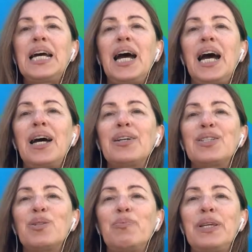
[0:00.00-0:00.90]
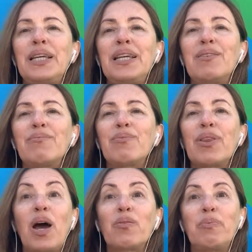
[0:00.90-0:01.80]
Uh, to be
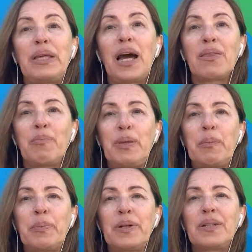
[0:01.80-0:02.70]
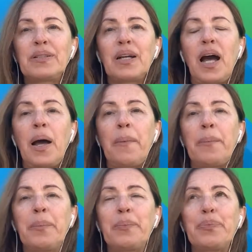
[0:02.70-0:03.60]
without other people,
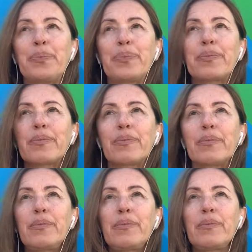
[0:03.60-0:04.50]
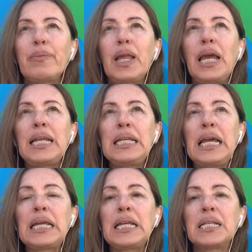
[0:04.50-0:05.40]
um, and
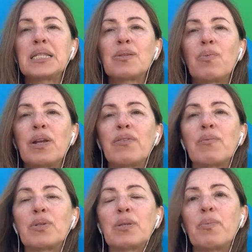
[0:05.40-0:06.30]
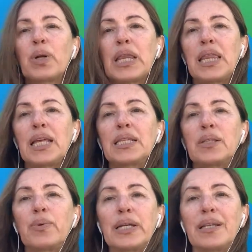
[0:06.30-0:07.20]
yet it's one of the most important thing that
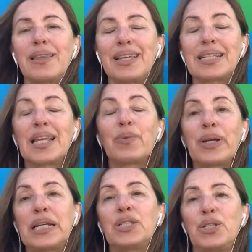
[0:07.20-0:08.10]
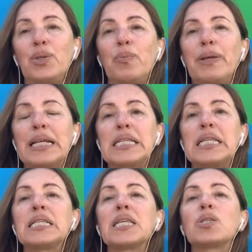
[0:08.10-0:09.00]
we, things that we can do because
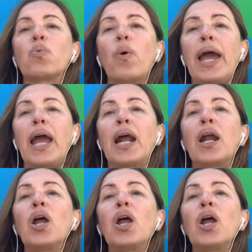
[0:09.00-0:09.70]
this is where